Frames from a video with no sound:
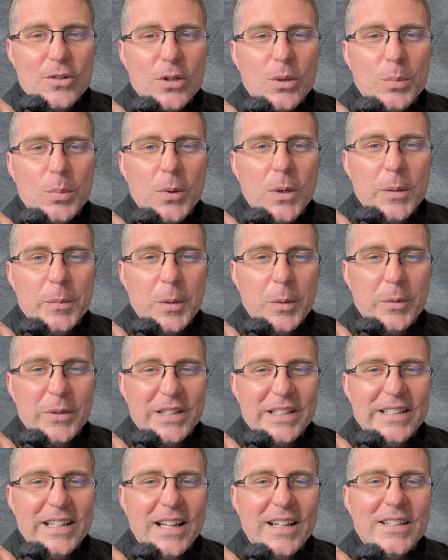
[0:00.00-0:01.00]
an appointment with
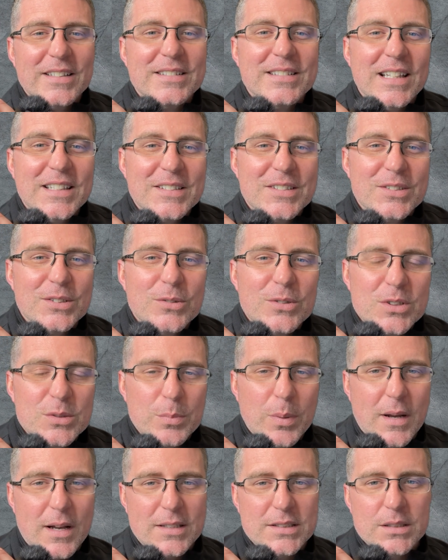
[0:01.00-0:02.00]
a dentist as soon as
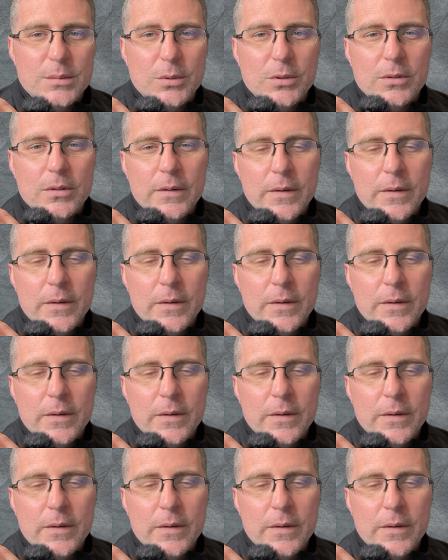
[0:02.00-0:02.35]
possible.